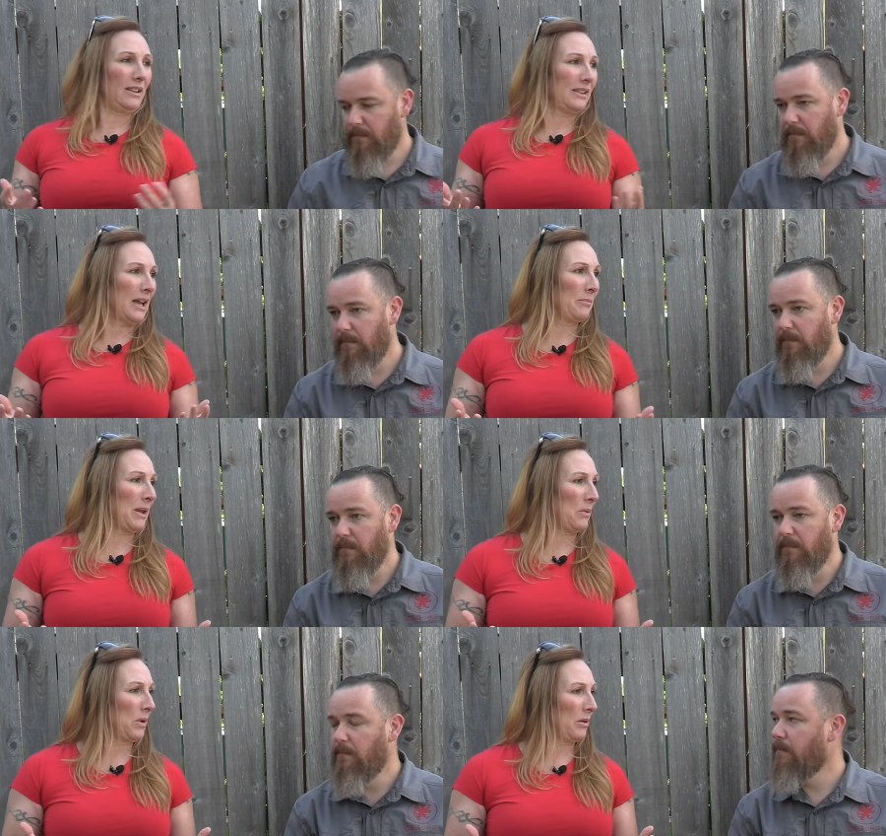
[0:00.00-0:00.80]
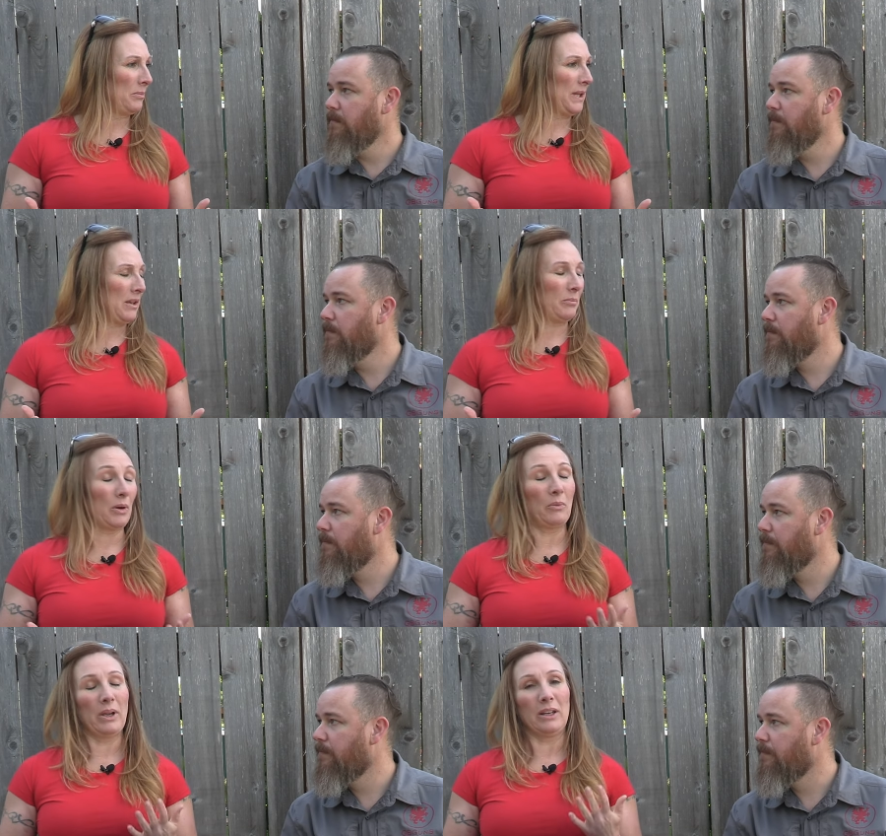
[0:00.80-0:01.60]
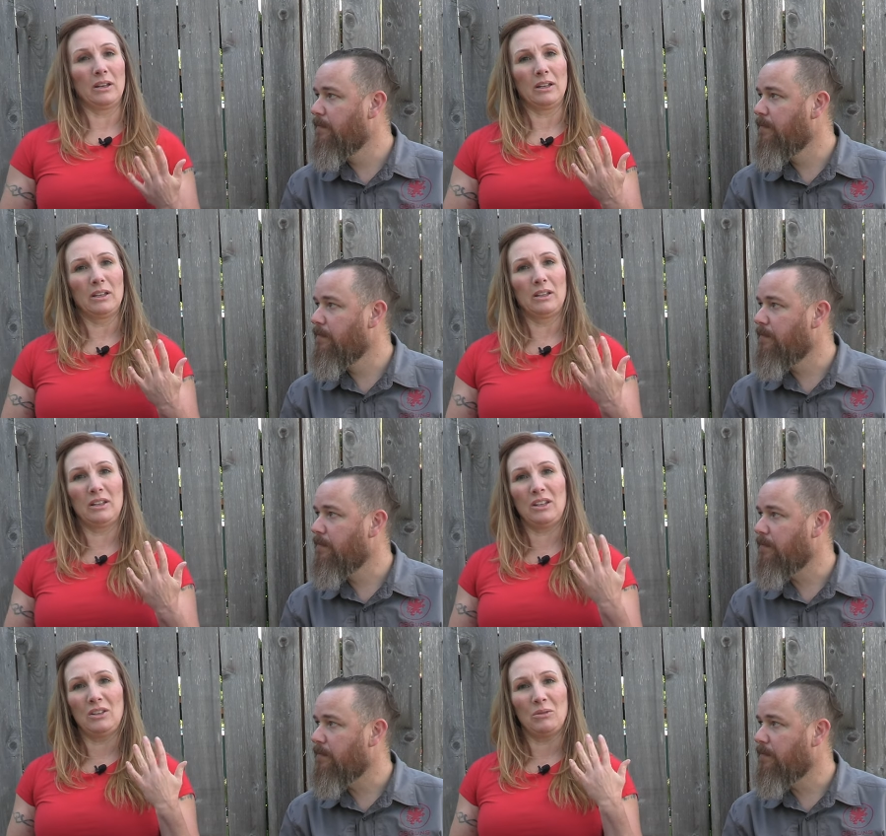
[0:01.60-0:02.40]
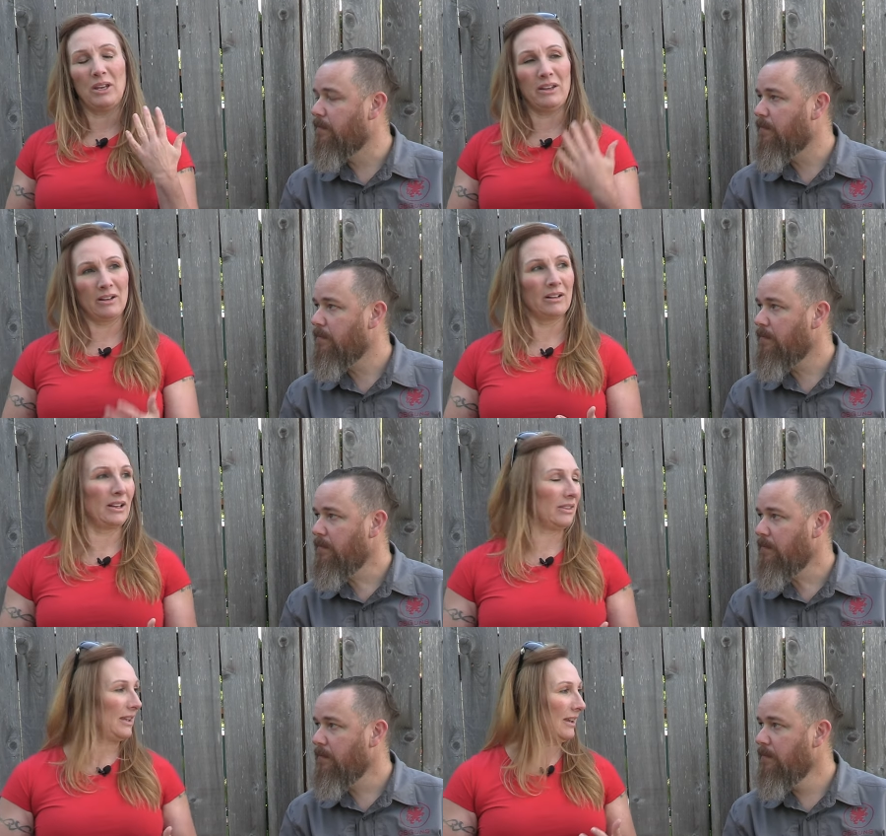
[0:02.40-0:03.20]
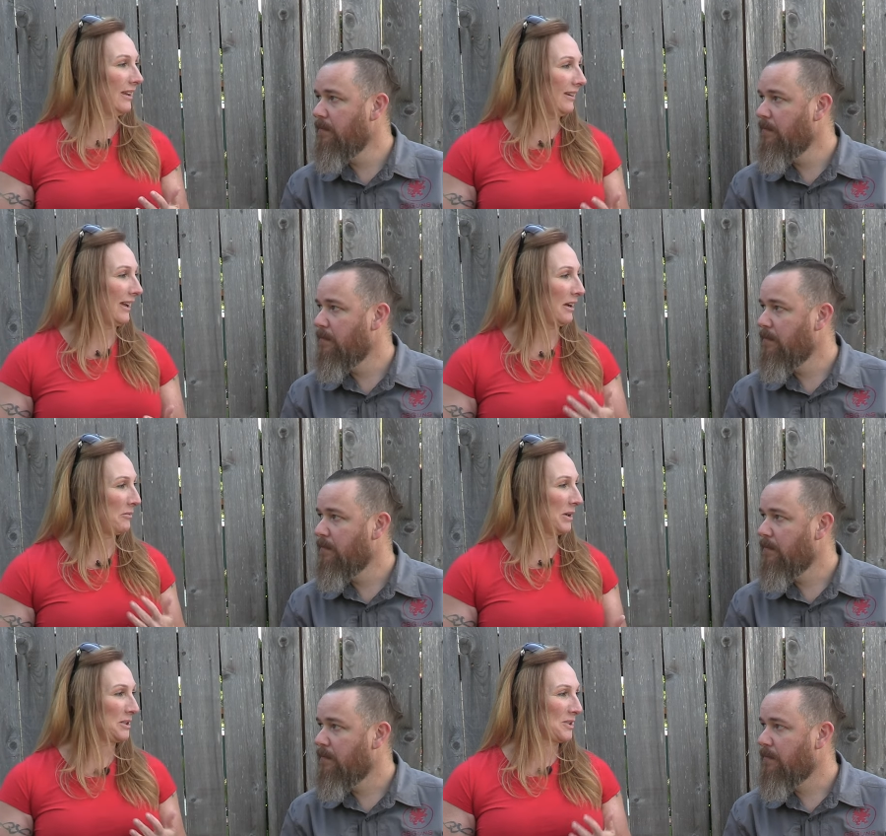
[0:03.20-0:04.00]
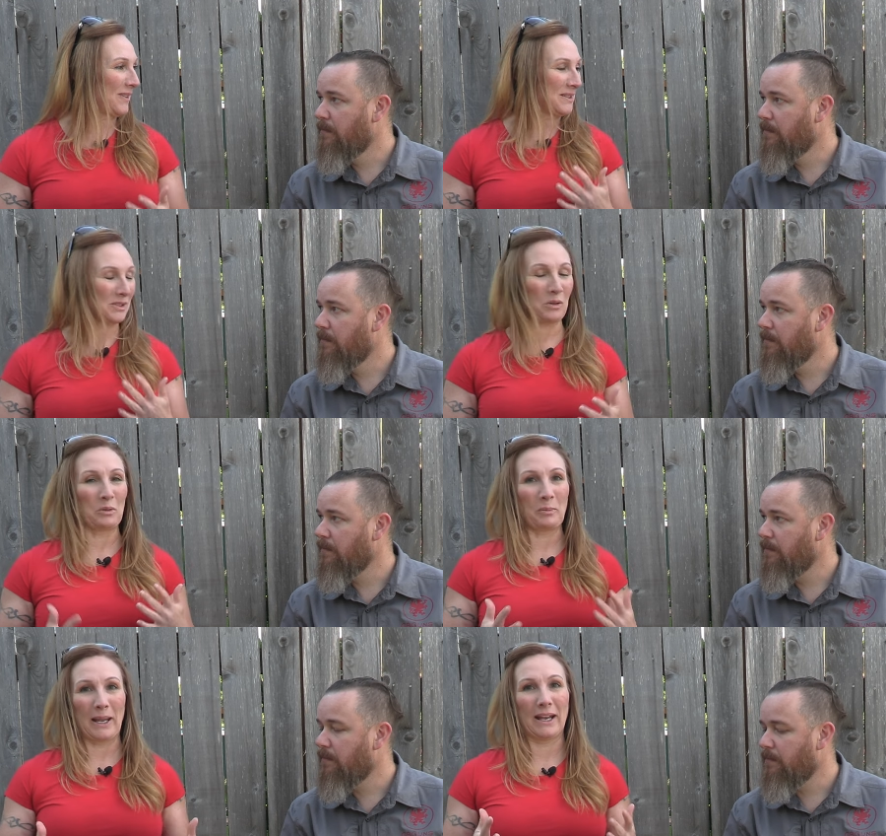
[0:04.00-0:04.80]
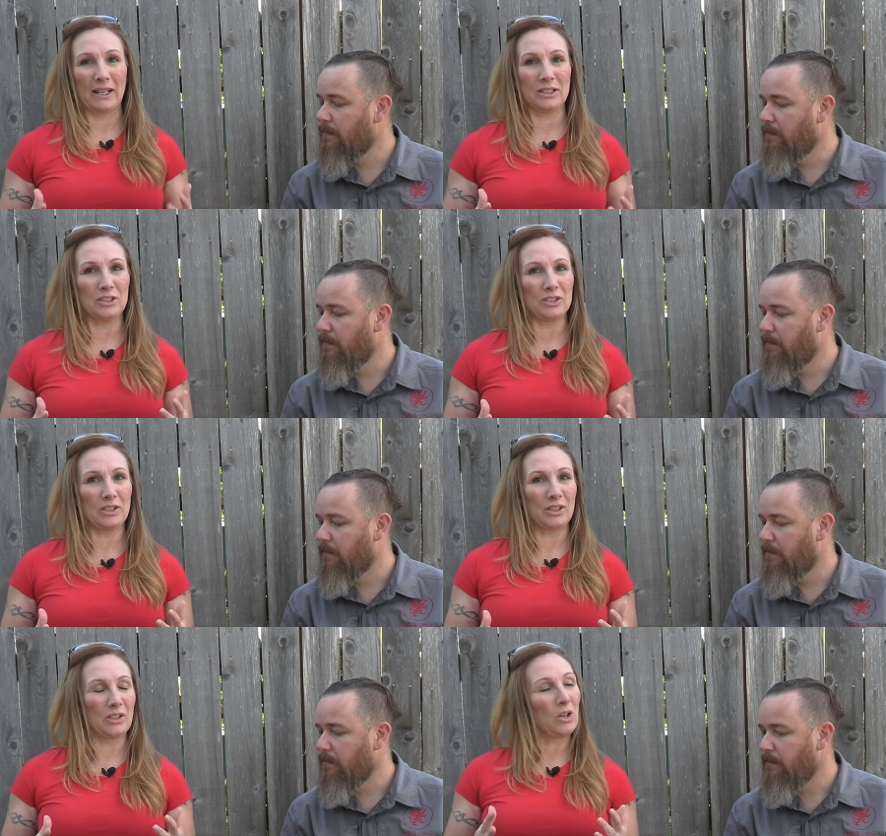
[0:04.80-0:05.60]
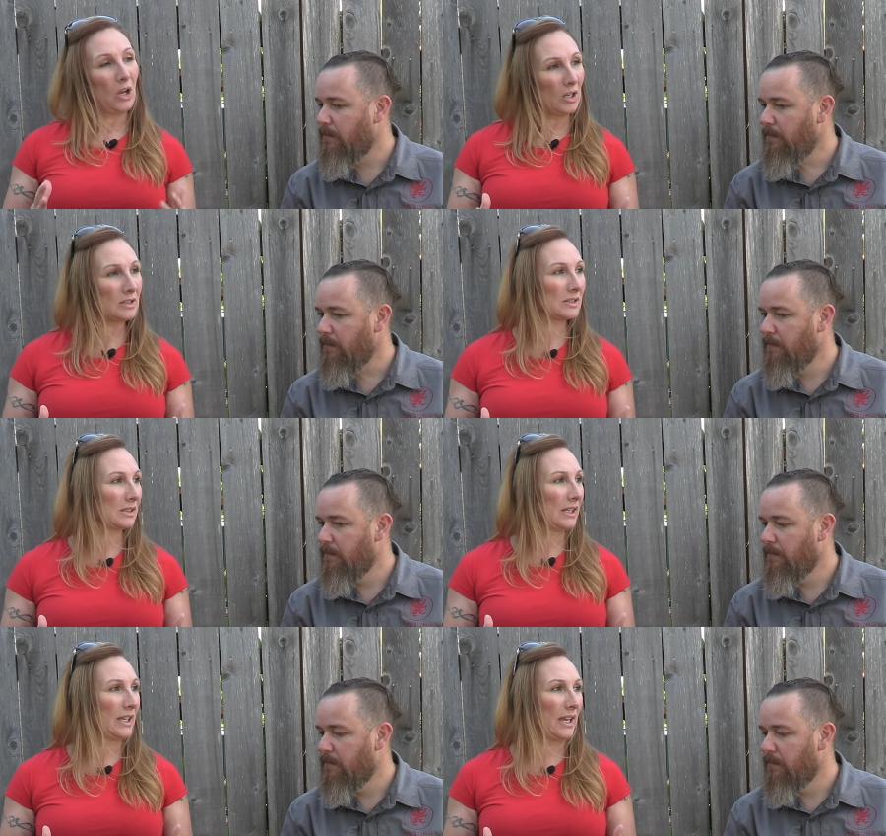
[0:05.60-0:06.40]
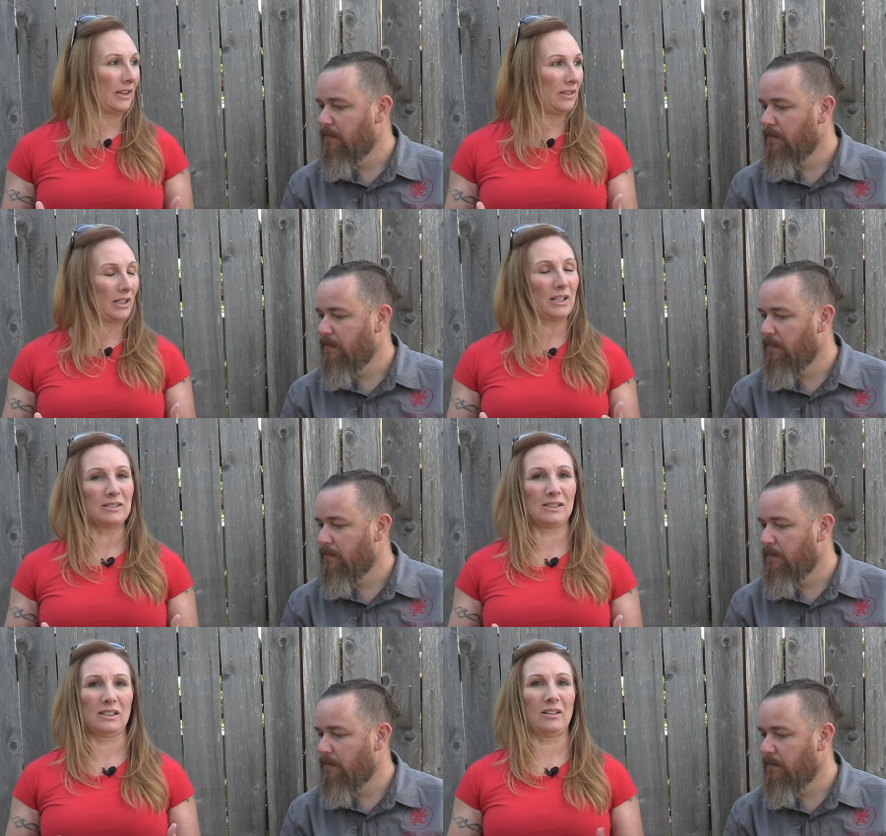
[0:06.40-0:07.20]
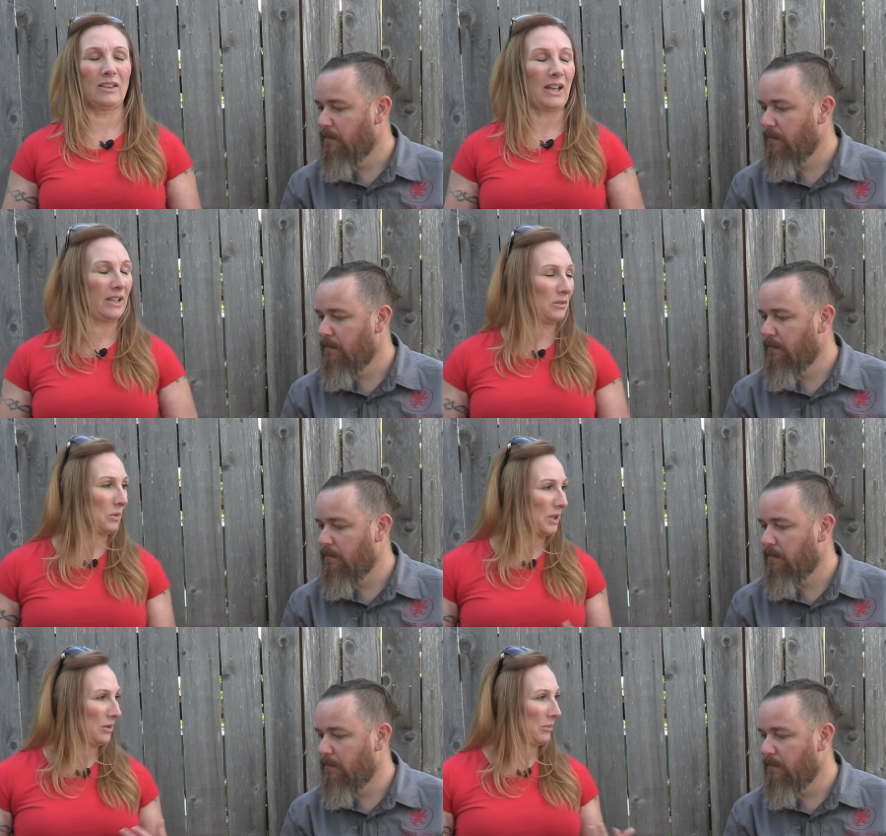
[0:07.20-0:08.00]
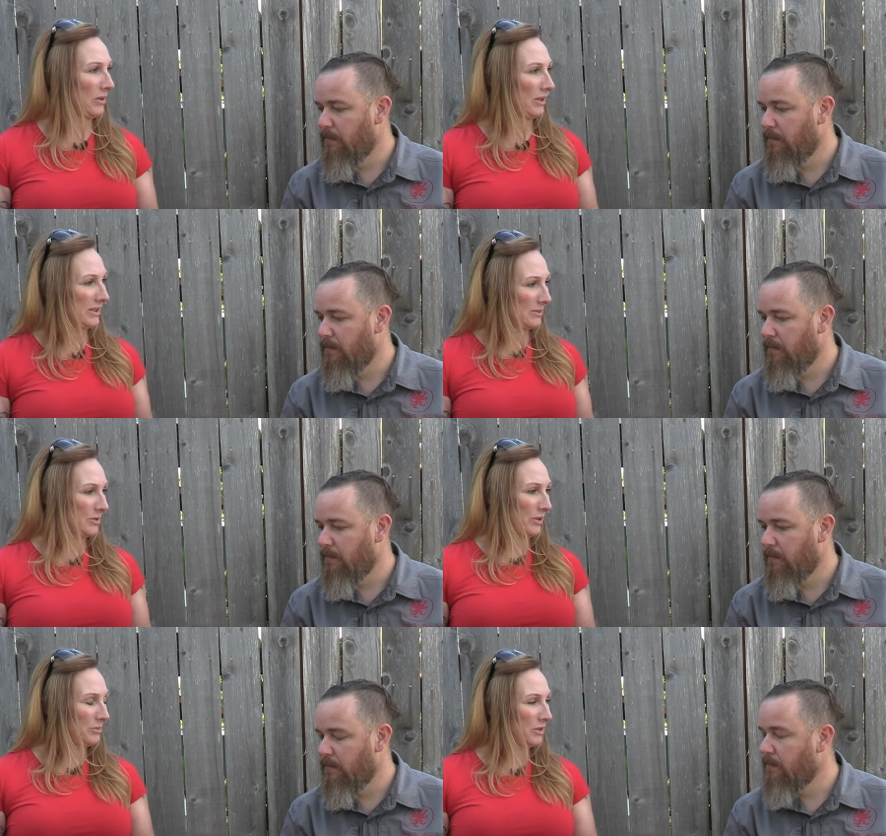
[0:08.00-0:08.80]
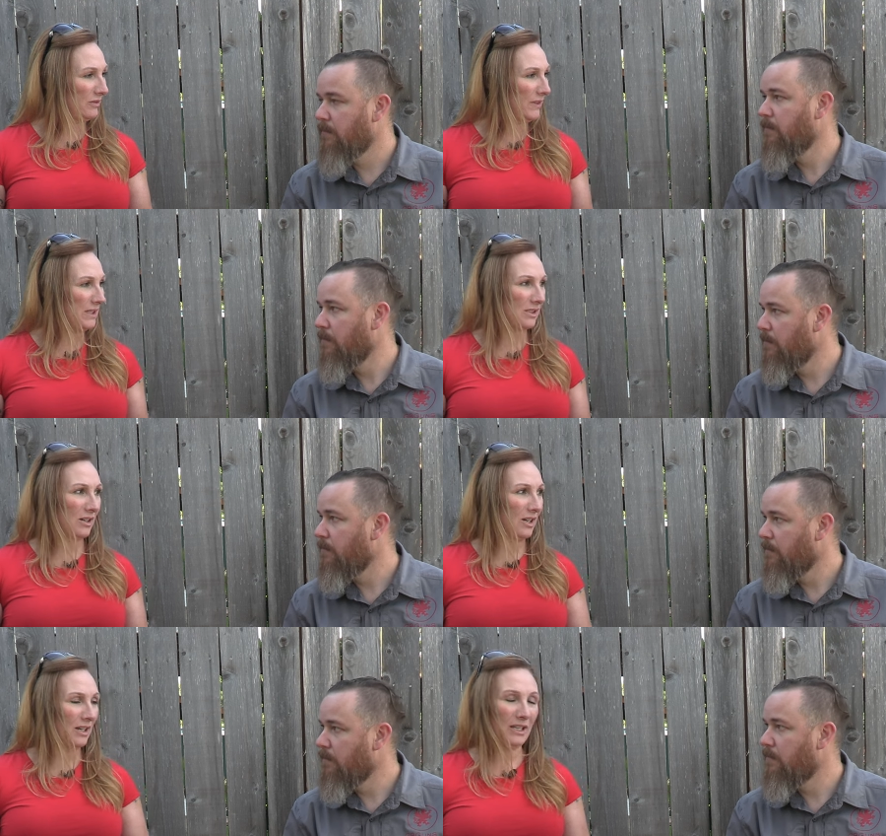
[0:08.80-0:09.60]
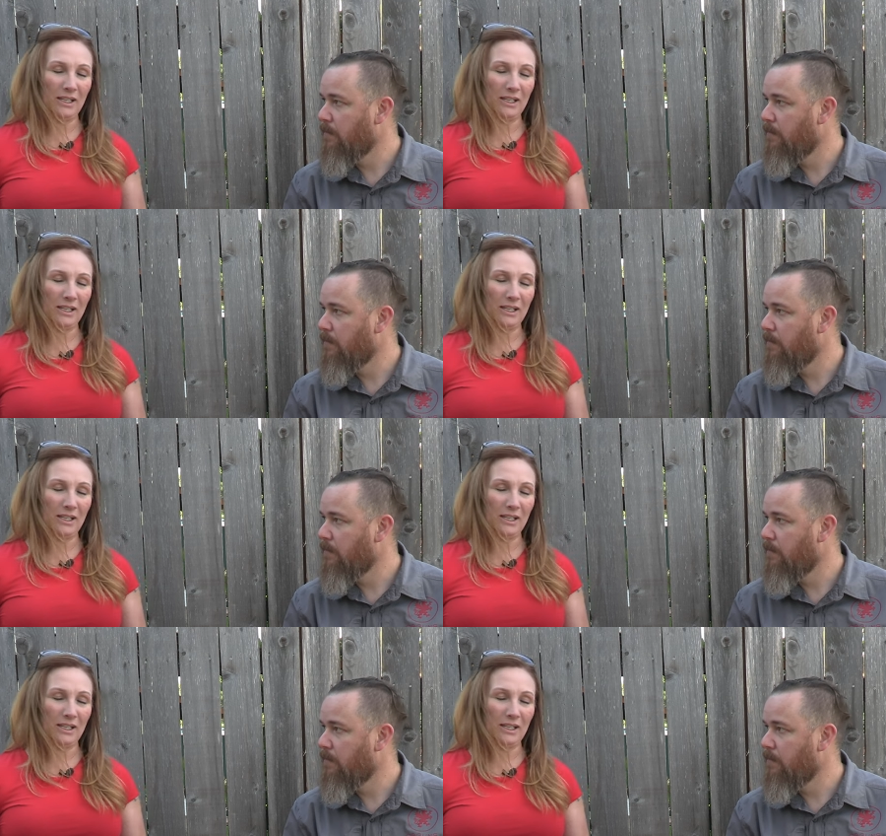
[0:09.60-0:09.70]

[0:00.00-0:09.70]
Speaker 1: that may well be, but when you hear at the end how much this total package costs and then consider that in what your monthly subscription fees are,